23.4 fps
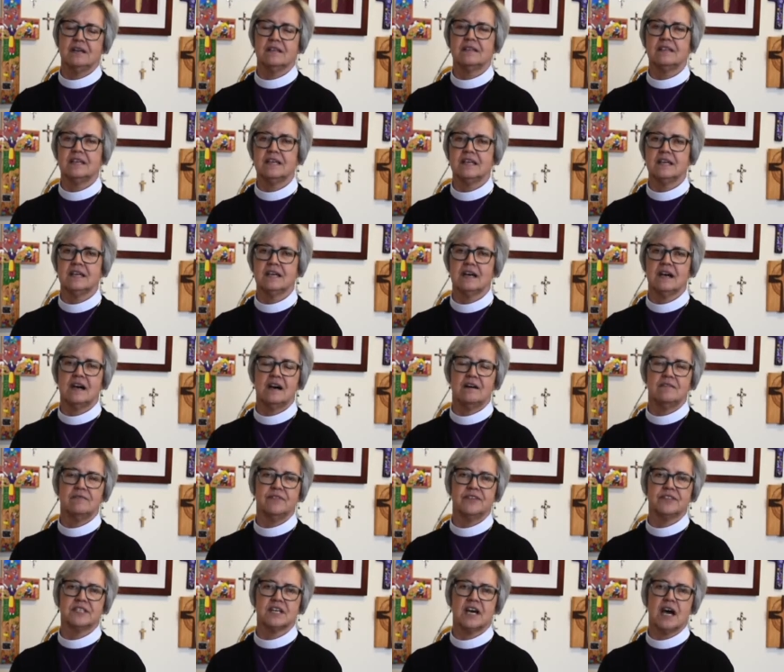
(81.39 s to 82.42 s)
Think
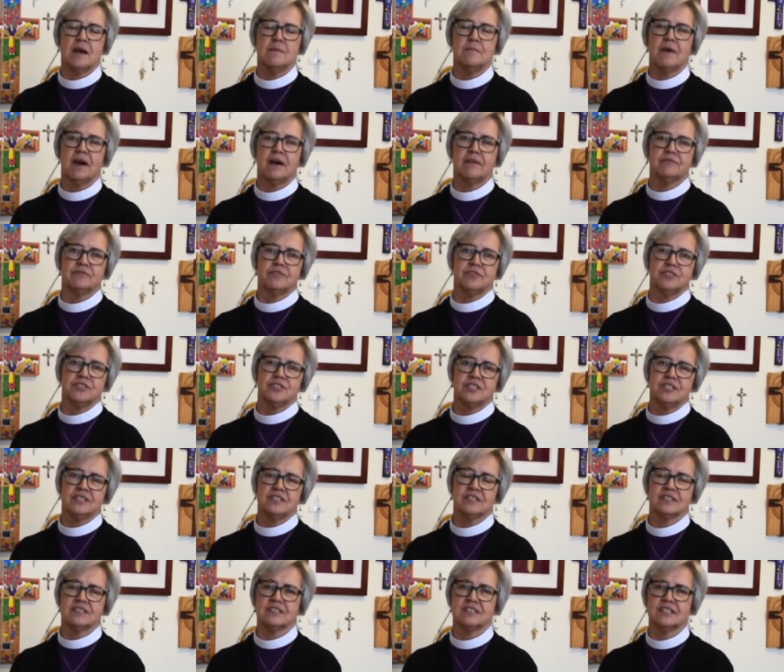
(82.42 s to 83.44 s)
of the time after
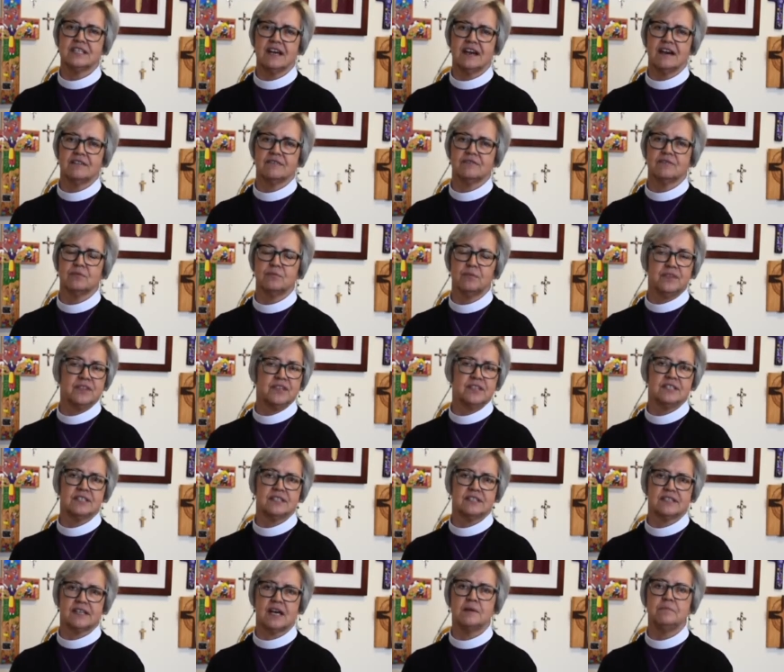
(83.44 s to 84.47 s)
Jesus' death when the
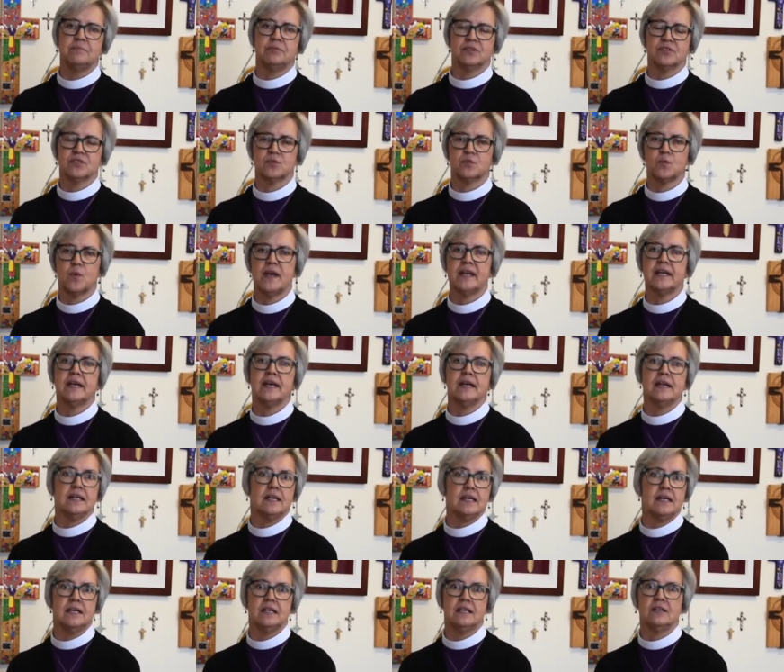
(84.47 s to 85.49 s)
disciples went
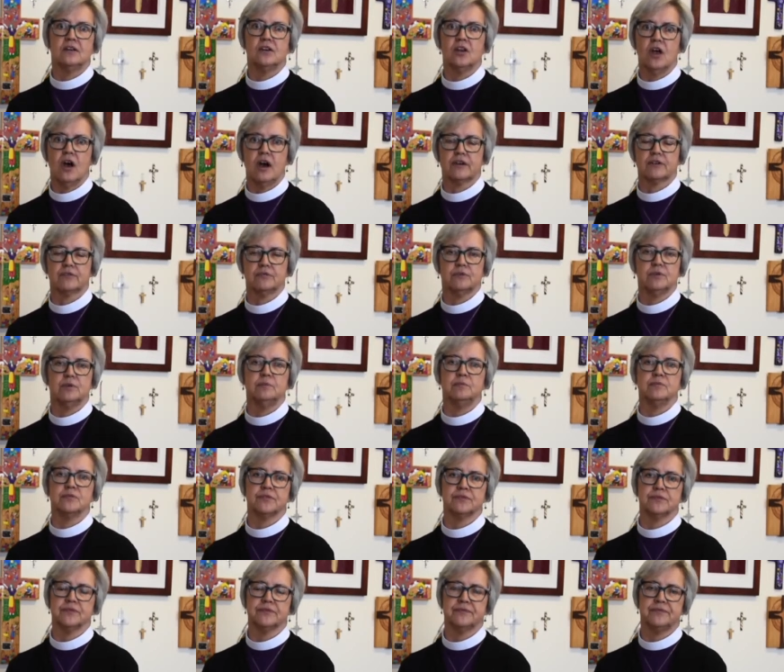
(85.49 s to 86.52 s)
and hid in locked
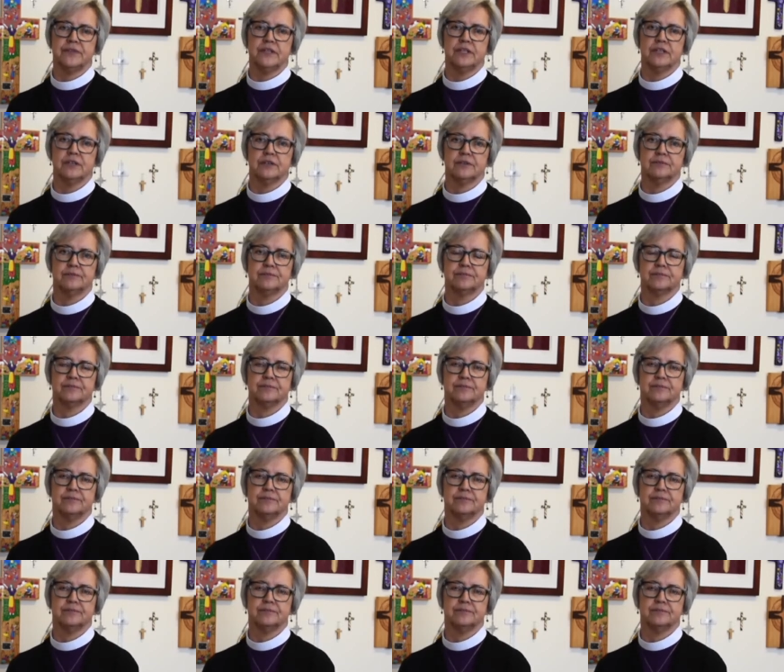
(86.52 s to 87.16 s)
rooms for fear.